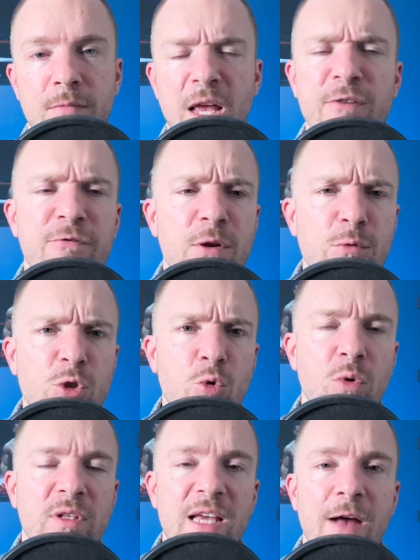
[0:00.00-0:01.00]
And very
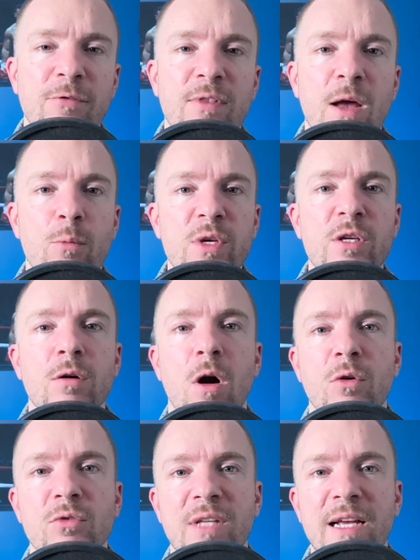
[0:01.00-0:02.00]
shortly after that, we hear
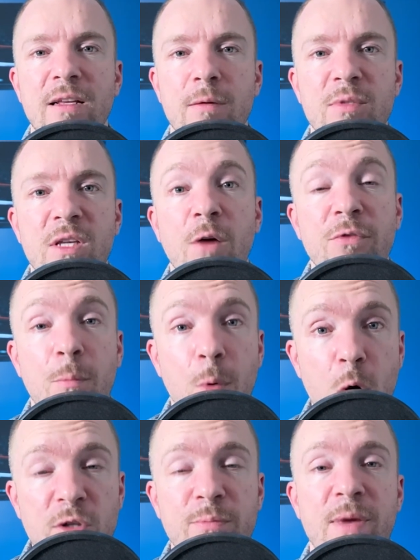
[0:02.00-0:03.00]
Uncle Dana himself, the
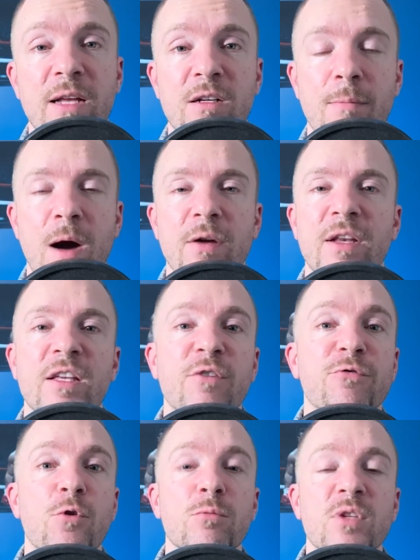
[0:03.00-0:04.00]
boss man, come out and
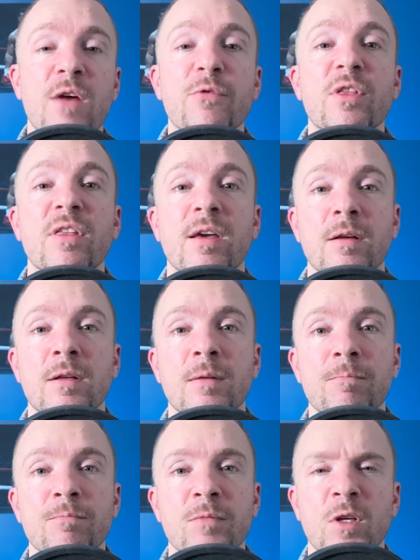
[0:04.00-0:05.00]
confirms everything.
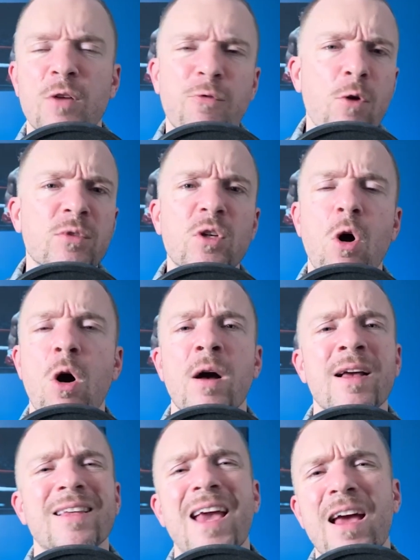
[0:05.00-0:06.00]
Confirms it all.
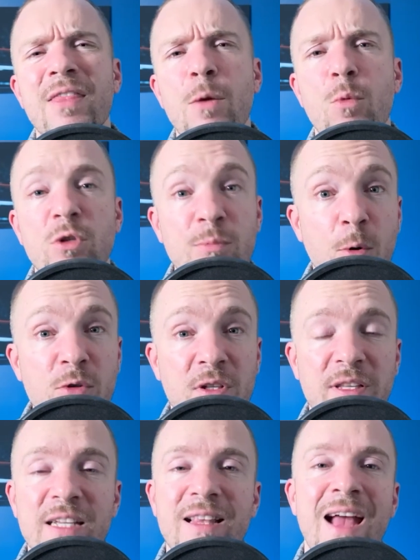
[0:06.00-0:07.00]
Yeah, they weren't supposed to
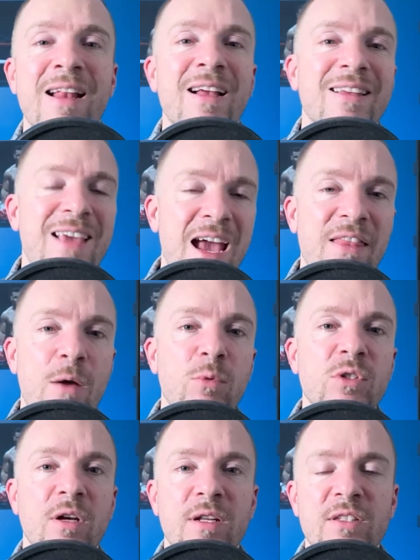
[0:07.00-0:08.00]
leak that. Yeah, that
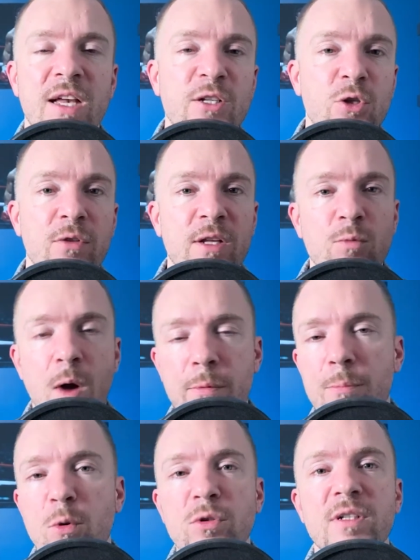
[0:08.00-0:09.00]
was unintentional. That's why
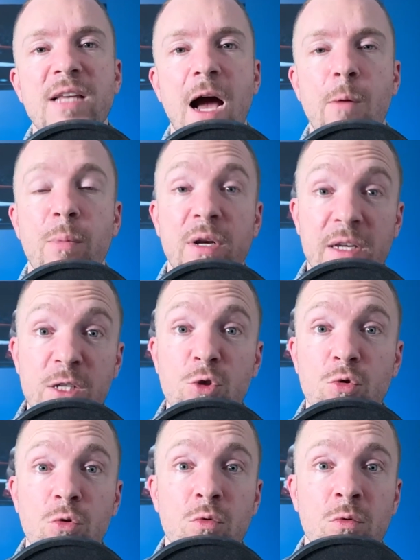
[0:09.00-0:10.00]
we pulled it down, but it is
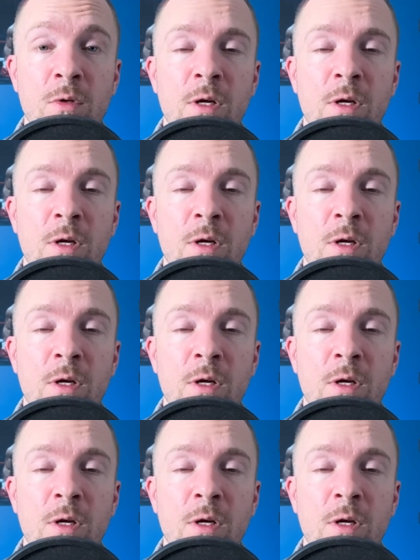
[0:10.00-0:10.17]
true.